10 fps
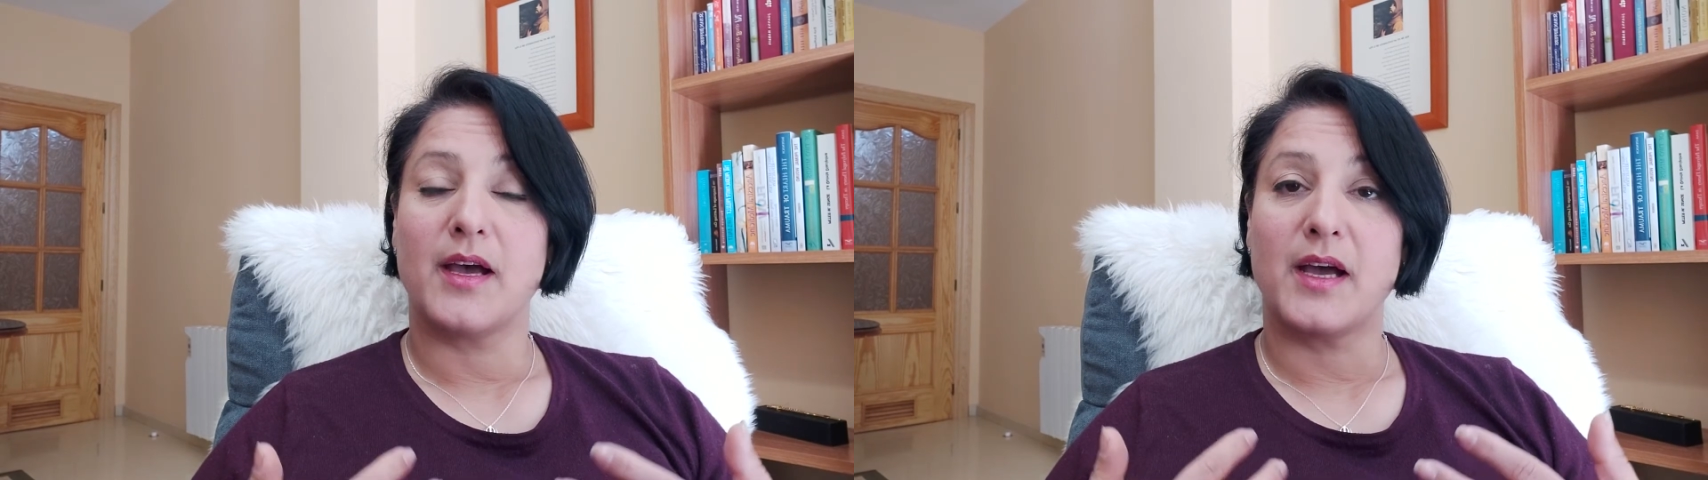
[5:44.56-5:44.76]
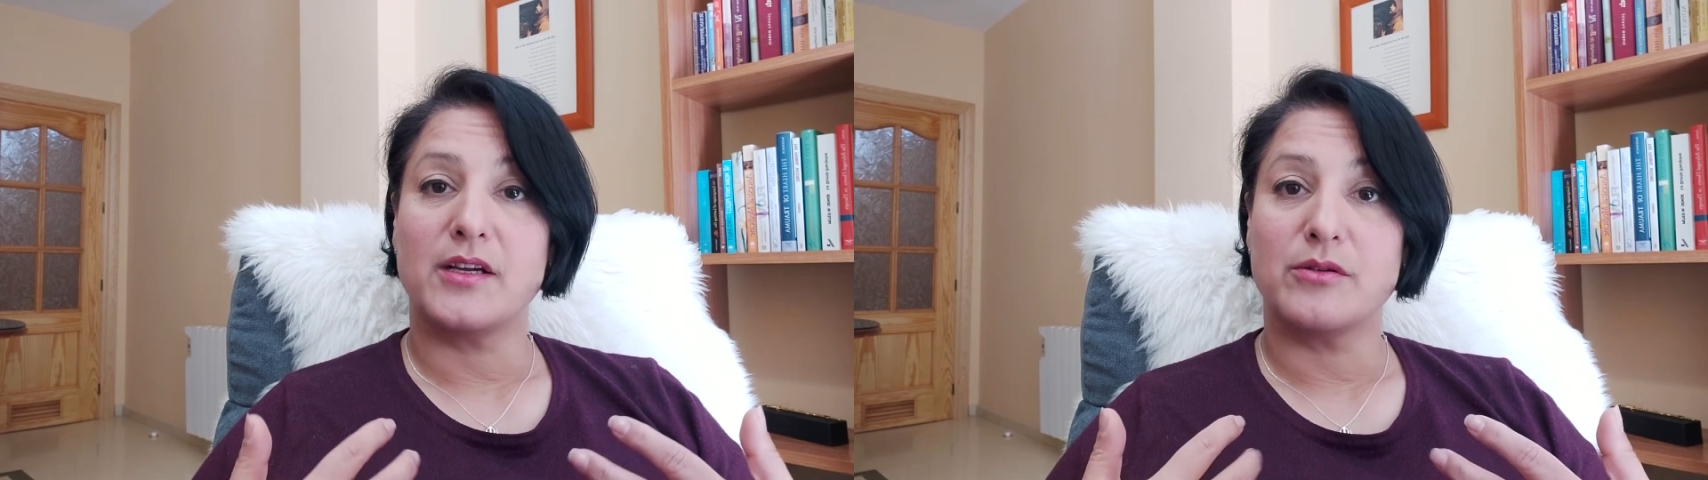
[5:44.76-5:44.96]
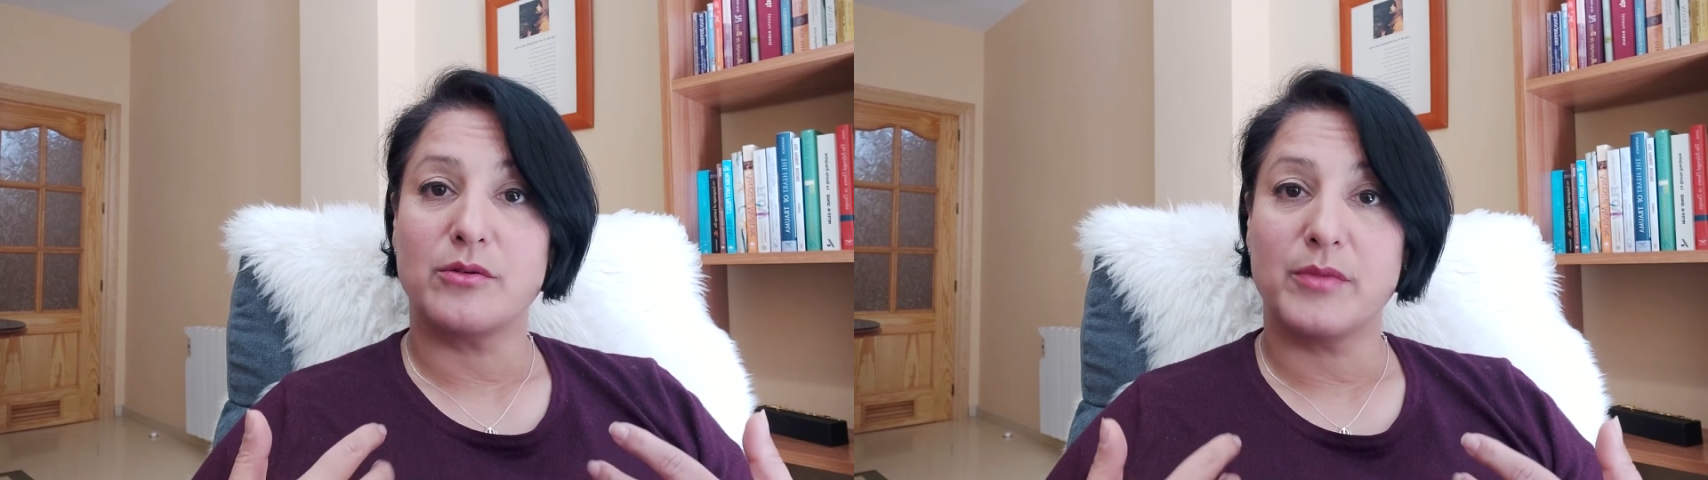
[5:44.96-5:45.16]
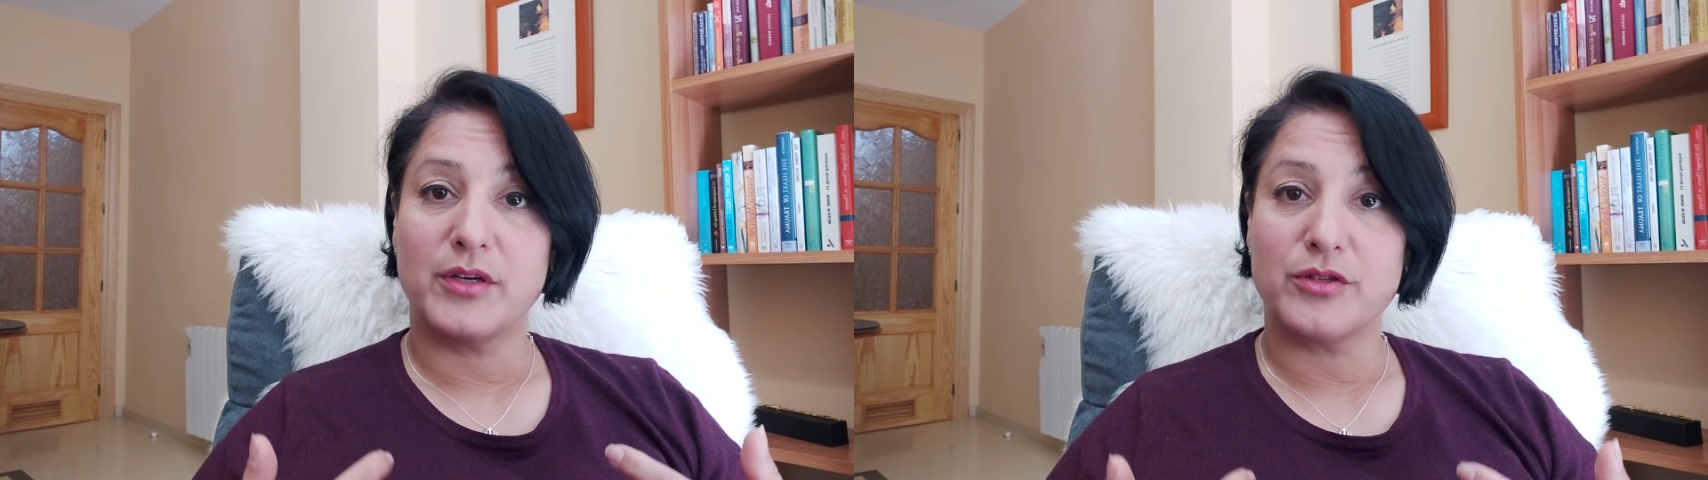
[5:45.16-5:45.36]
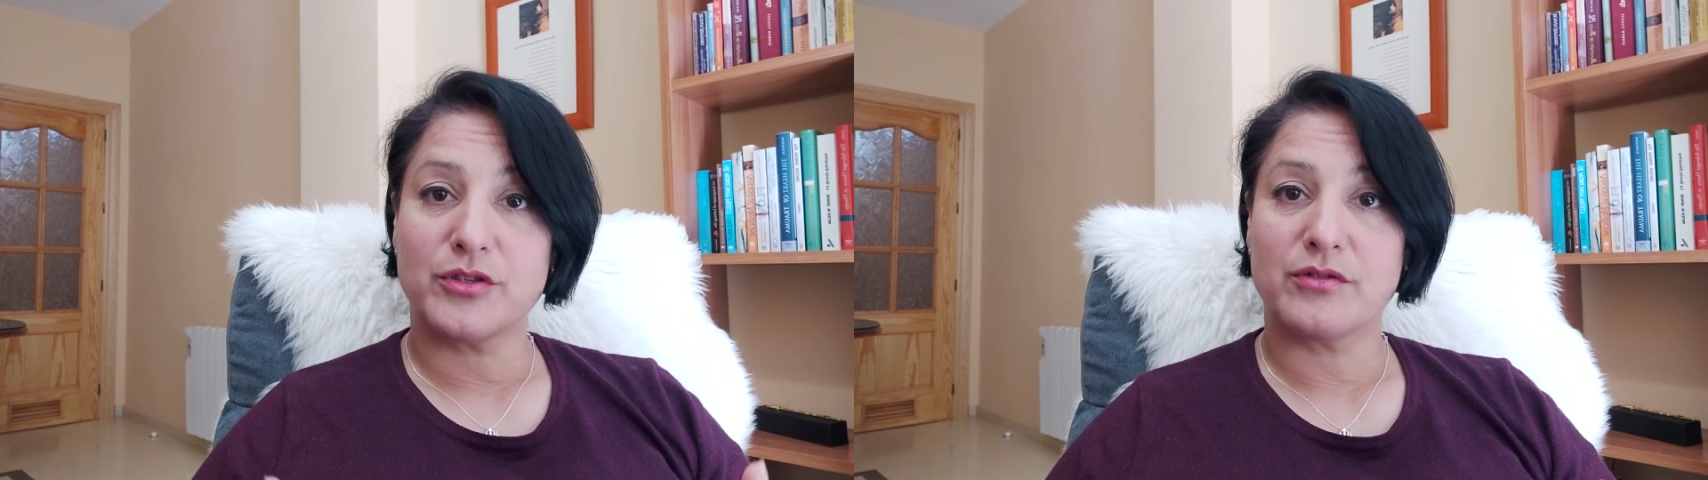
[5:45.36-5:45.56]
at an
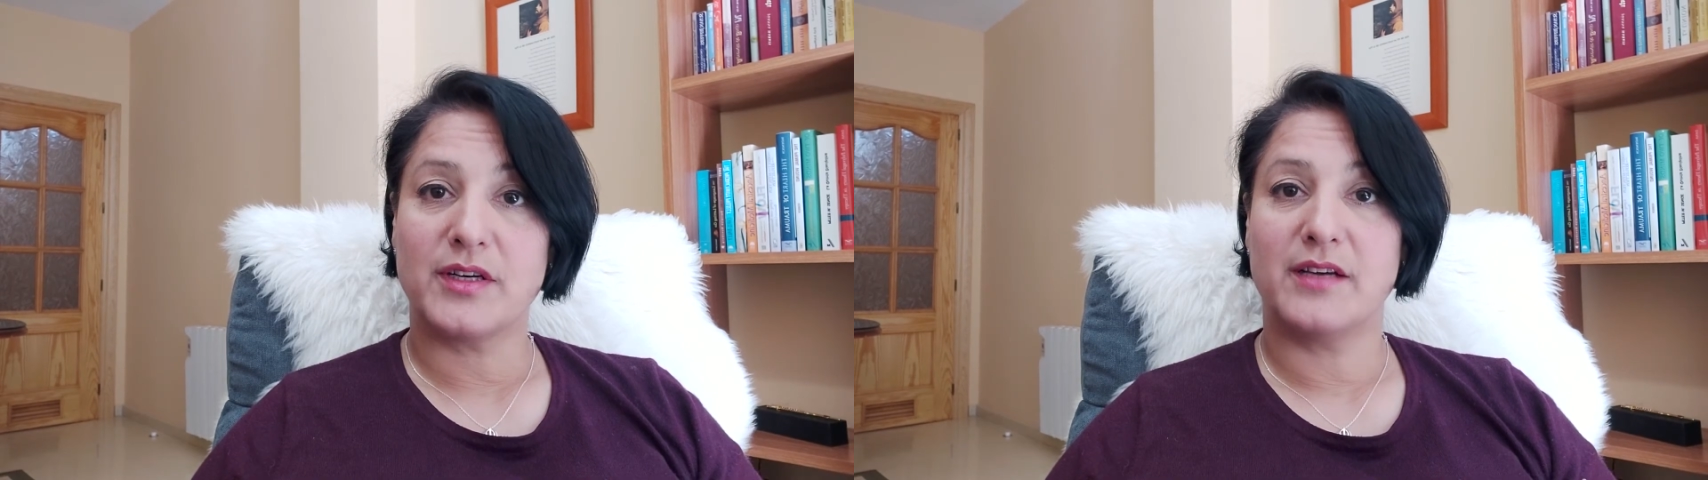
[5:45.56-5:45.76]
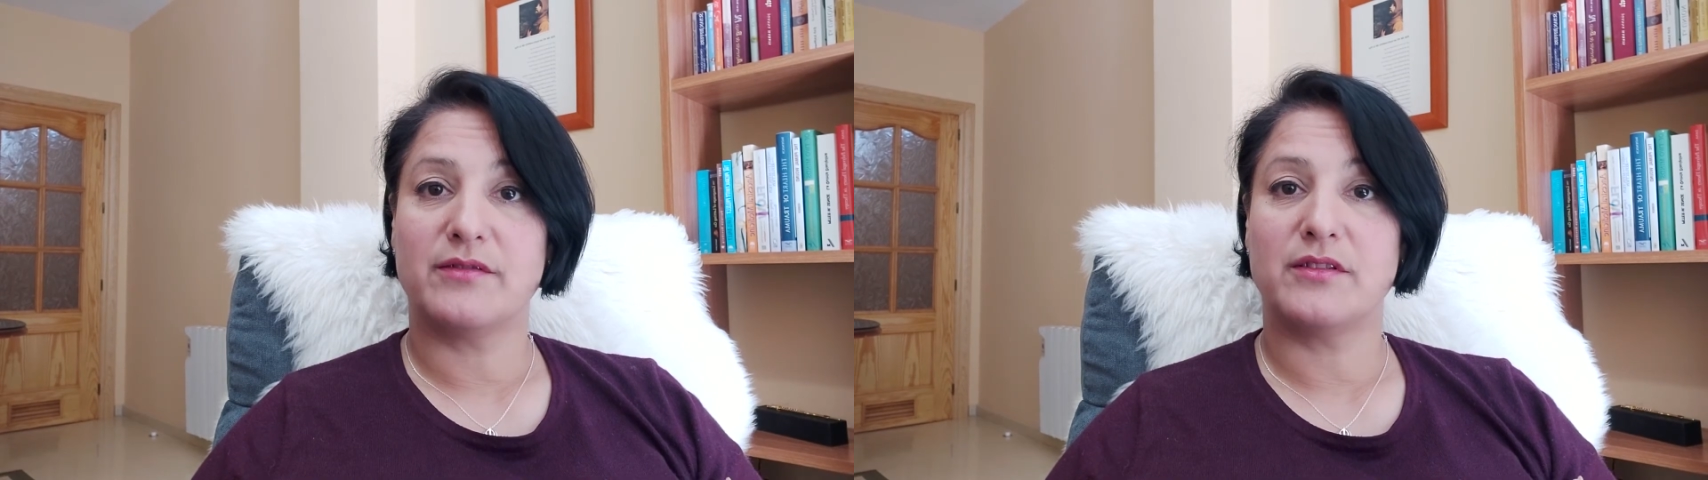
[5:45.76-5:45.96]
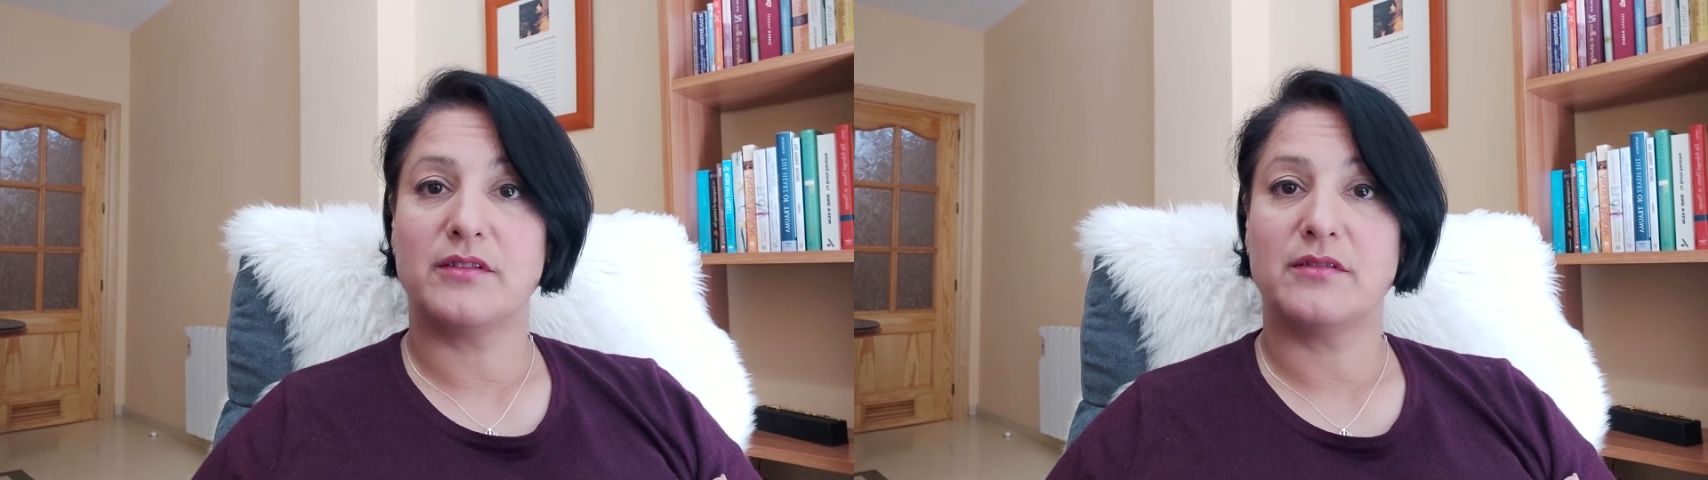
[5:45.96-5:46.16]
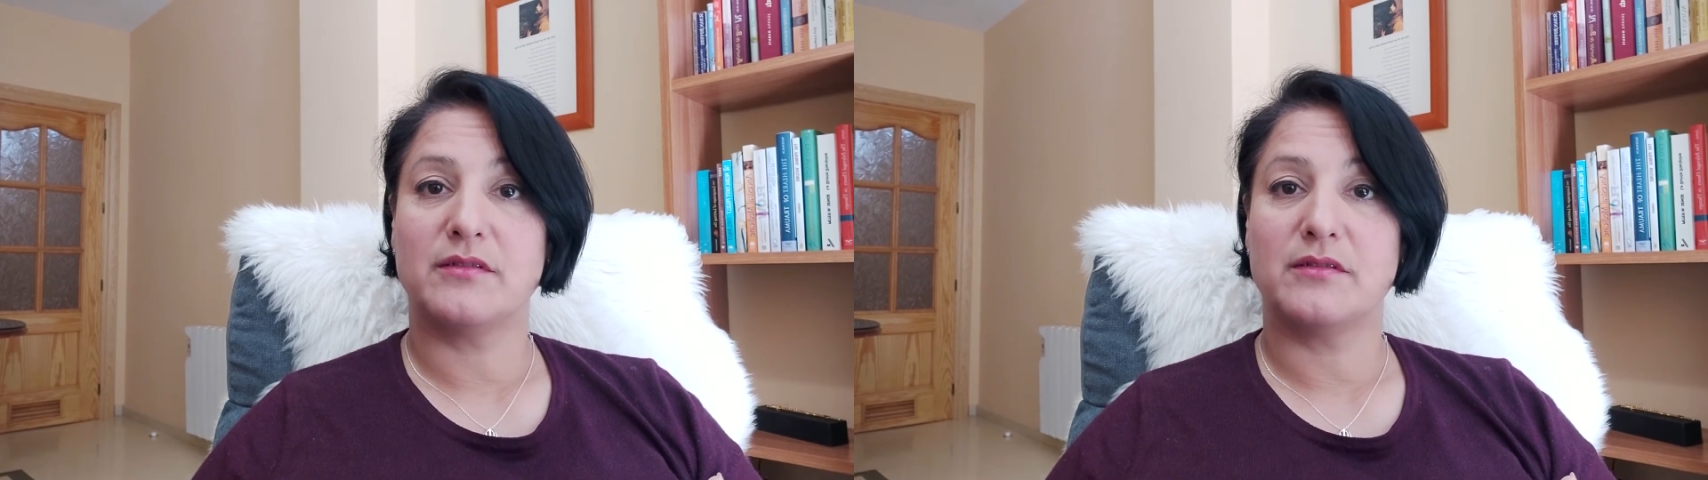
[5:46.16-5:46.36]
emotional level,